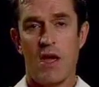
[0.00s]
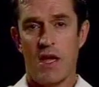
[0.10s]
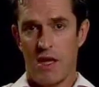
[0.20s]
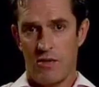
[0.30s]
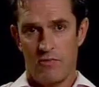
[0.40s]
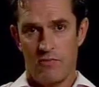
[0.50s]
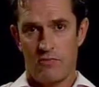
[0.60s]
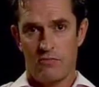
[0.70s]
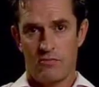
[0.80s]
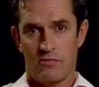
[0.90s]
Mayhem.
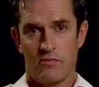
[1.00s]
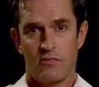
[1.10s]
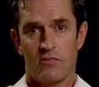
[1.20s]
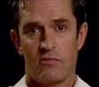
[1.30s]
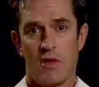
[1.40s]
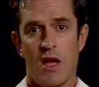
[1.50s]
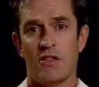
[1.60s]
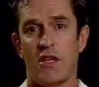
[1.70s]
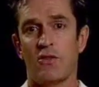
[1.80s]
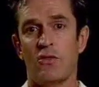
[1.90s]

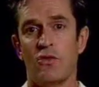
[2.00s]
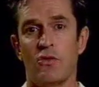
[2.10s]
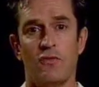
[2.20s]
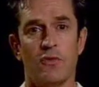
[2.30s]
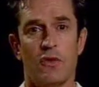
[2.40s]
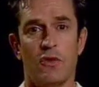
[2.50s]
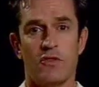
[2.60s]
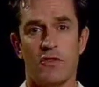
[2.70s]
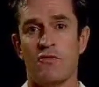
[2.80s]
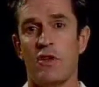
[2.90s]
I sat on the hall
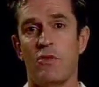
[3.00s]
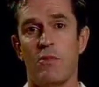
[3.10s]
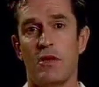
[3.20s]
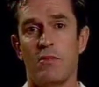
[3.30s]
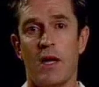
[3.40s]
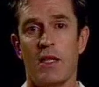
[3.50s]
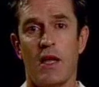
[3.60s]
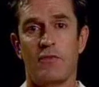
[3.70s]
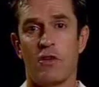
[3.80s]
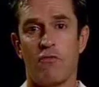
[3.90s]
floor as the 3 women in my
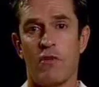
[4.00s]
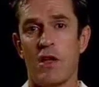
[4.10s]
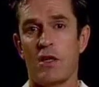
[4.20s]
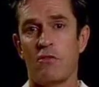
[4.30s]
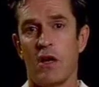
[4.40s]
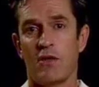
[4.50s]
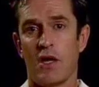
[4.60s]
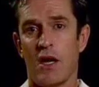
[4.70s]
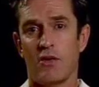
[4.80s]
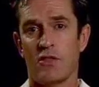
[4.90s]
life careered
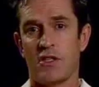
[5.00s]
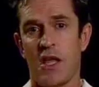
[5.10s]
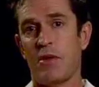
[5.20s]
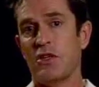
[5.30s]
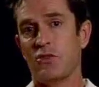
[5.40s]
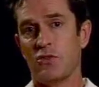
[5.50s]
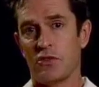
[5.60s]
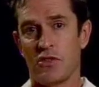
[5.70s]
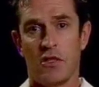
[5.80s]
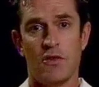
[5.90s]
around the house, slamming
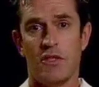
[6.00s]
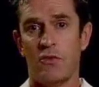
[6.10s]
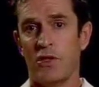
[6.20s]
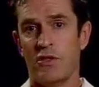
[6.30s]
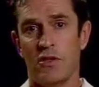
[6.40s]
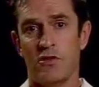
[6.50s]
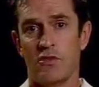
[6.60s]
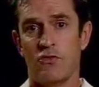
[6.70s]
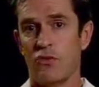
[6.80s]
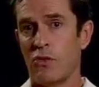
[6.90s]
doors, closing
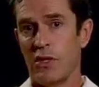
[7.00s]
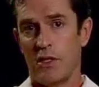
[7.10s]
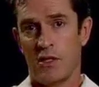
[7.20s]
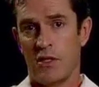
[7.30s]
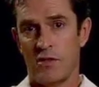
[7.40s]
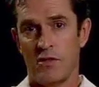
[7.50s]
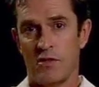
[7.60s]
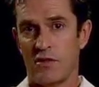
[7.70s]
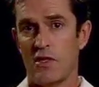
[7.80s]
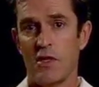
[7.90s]
windows, and drawing
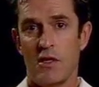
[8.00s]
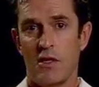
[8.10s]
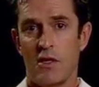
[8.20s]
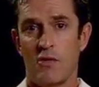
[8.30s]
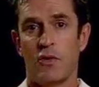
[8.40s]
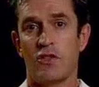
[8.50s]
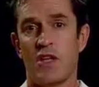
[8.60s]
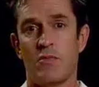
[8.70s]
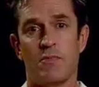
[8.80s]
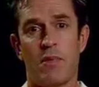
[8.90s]
curtains.
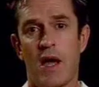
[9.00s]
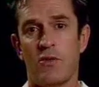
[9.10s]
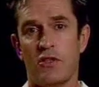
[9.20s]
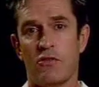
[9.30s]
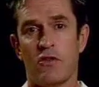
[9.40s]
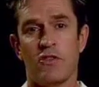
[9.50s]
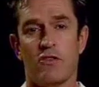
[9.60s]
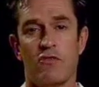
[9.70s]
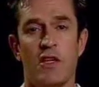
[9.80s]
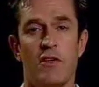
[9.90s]
Footsteps pounded
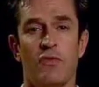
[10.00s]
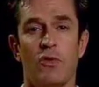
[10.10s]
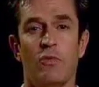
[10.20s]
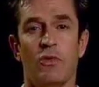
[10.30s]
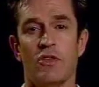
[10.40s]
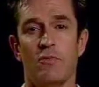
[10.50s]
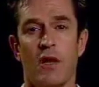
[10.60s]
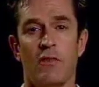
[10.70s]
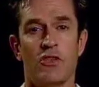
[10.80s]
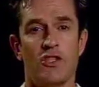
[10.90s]
across the creaky floorboards
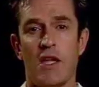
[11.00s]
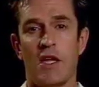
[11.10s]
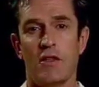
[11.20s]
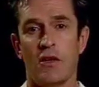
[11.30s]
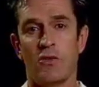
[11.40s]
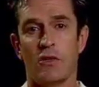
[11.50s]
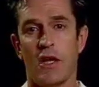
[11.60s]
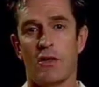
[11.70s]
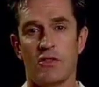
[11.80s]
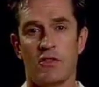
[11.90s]
above, shaking the
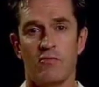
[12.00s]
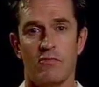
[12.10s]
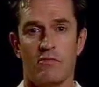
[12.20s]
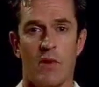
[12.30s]
whole house.